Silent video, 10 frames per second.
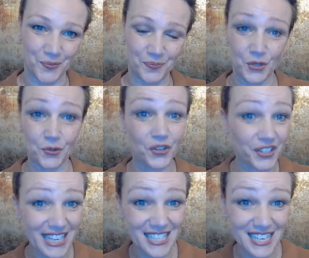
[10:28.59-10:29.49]
So the
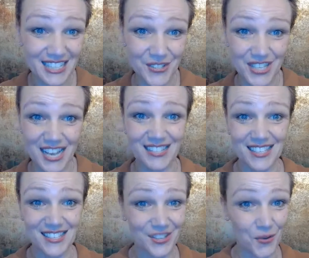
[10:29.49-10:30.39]
connection exercise
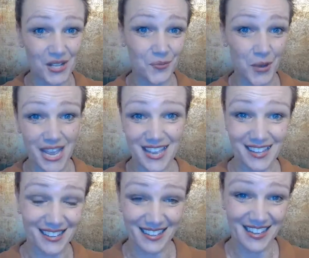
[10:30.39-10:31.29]
is a great
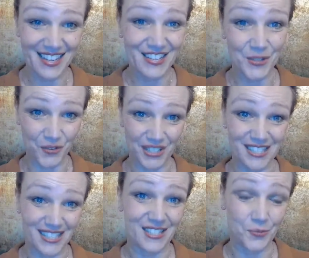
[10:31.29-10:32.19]
way to fix
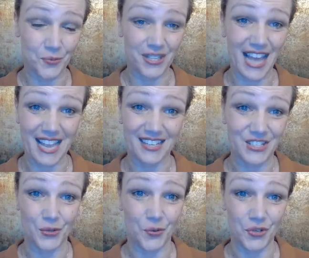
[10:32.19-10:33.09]
this with
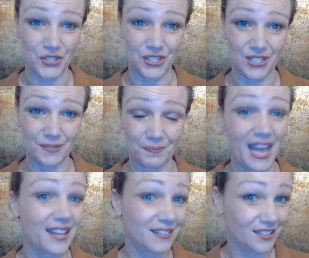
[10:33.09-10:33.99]
anxious horses,
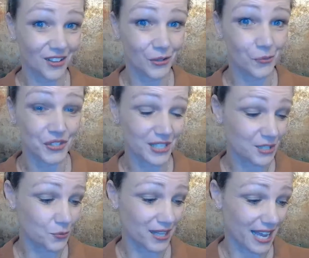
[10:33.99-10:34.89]
and the dull ones
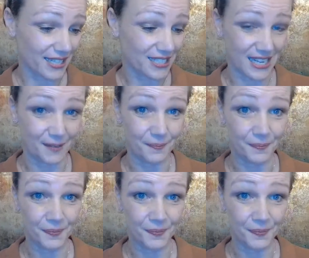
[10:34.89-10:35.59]
as well, actually.